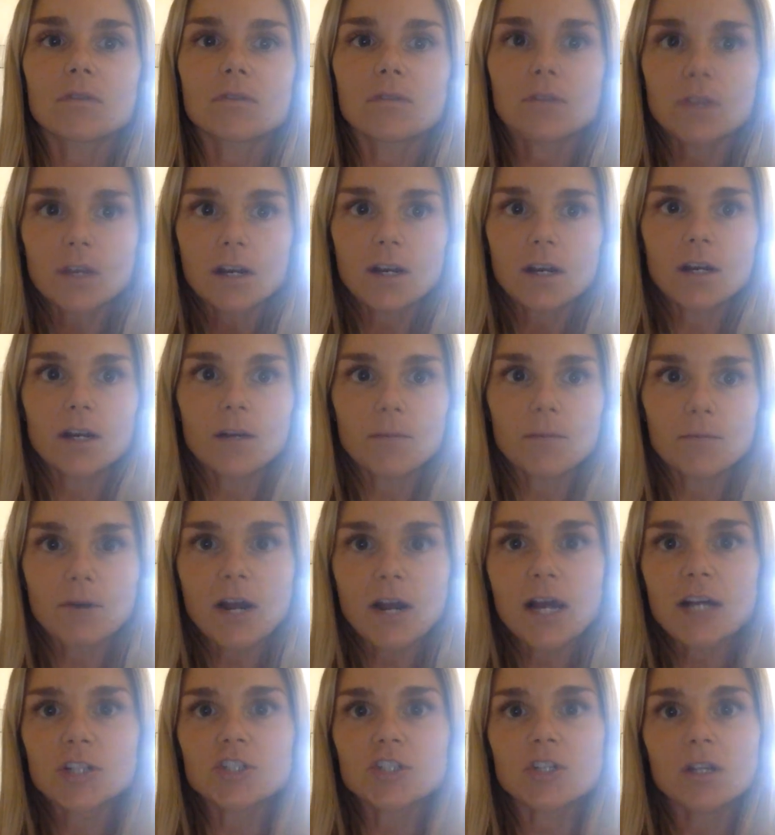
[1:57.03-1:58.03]
their
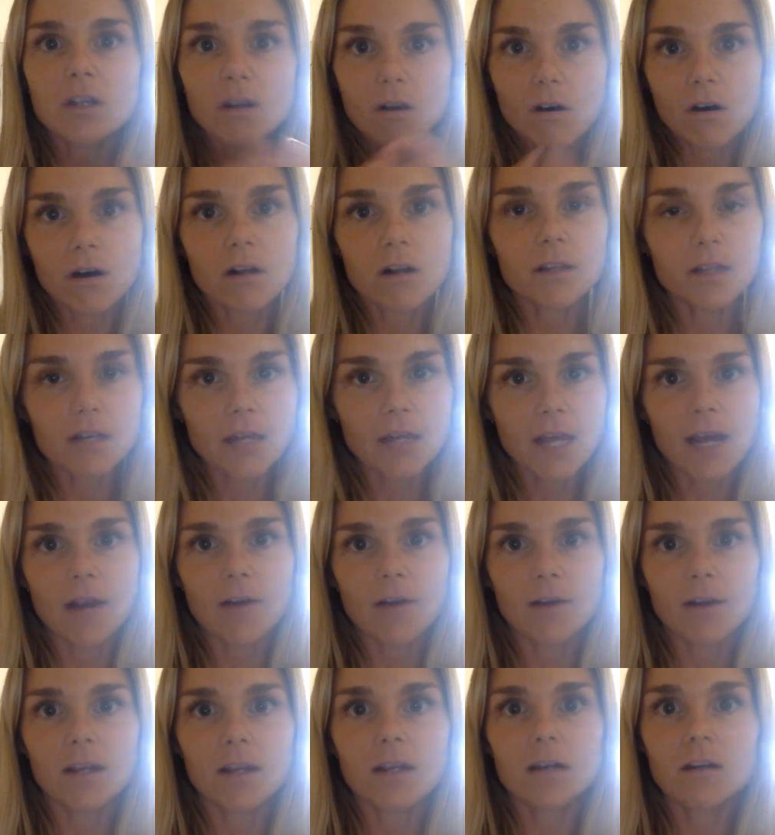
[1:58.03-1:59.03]
progeny all
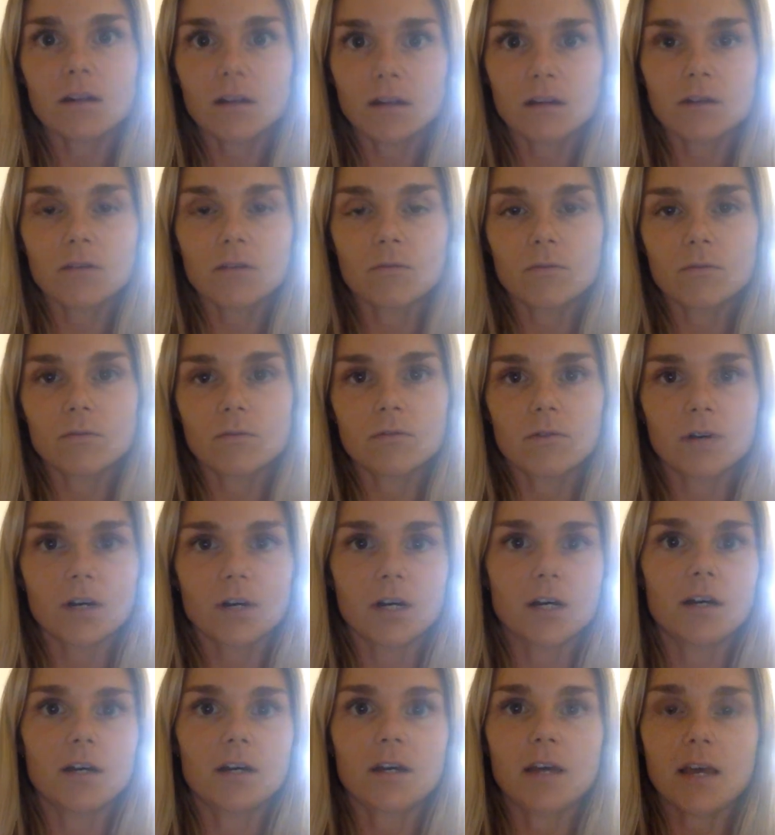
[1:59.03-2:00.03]
inherit
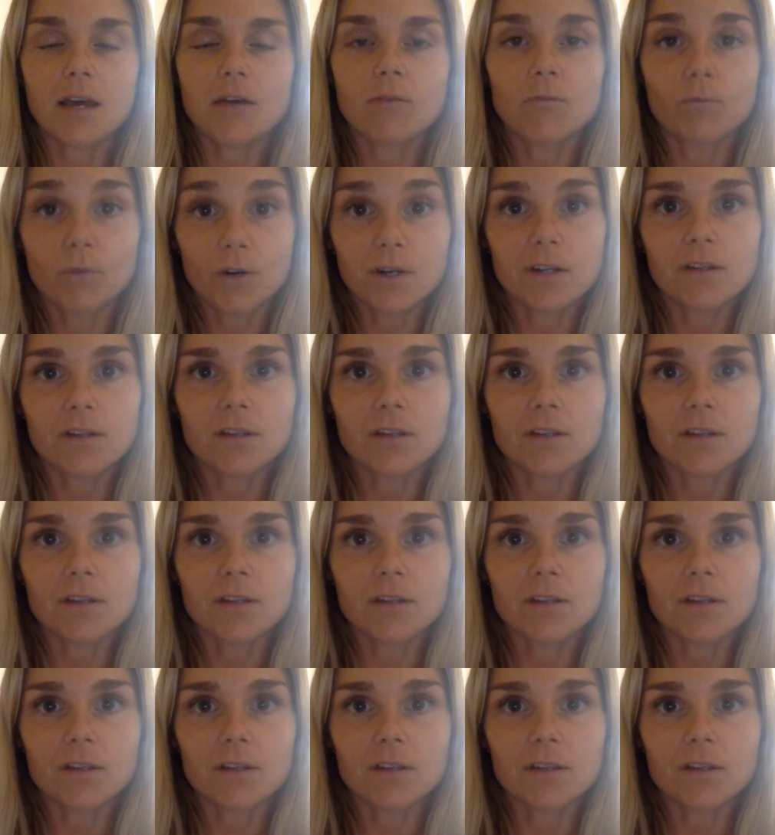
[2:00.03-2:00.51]
one of